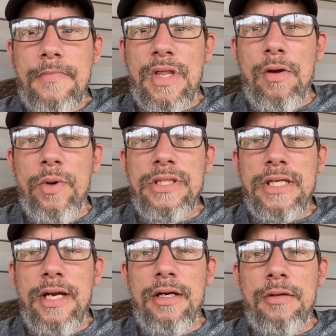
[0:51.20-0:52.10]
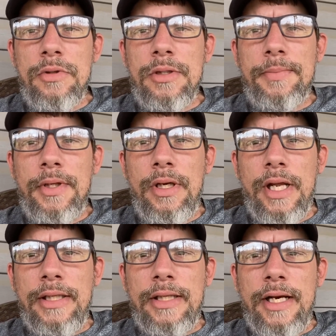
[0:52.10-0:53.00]
we stayed up with her pretty
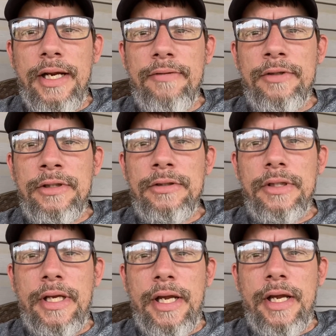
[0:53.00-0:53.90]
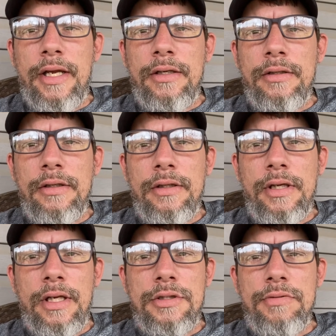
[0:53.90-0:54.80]
late that evening, and
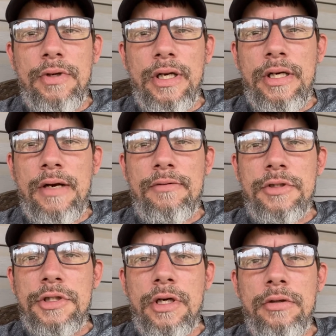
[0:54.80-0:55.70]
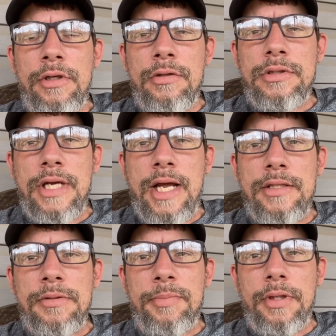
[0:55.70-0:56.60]
she really never showed no
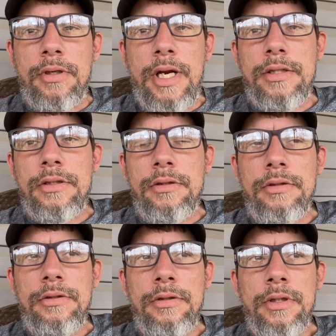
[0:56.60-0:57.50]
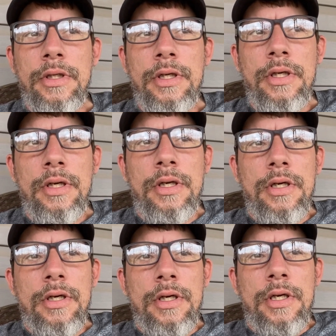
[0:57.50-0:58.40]
signs of progression.
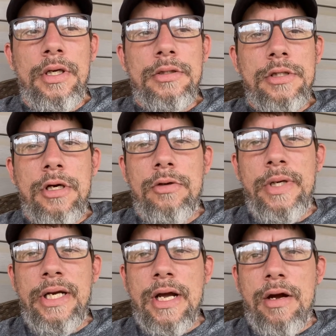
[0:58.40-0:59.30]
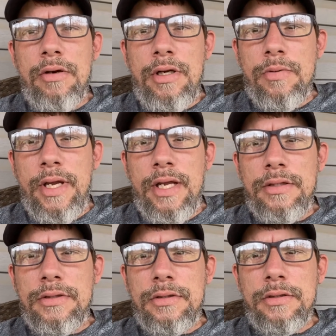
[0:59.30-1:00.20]
So we called it
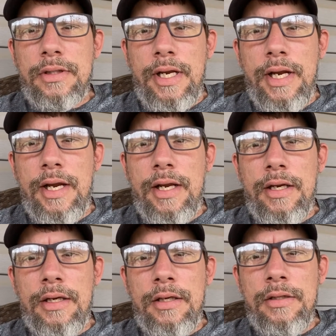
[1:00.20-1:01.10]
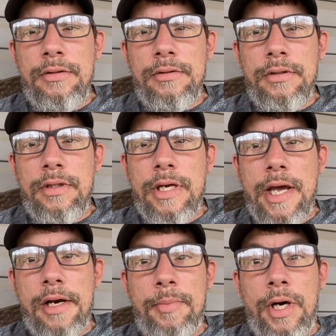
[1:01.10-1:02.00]
quits and
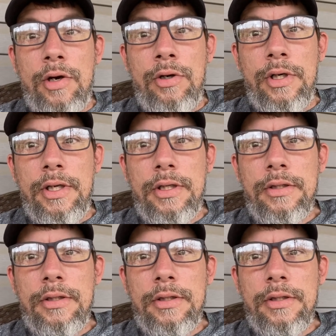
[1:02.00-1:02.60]
got up early.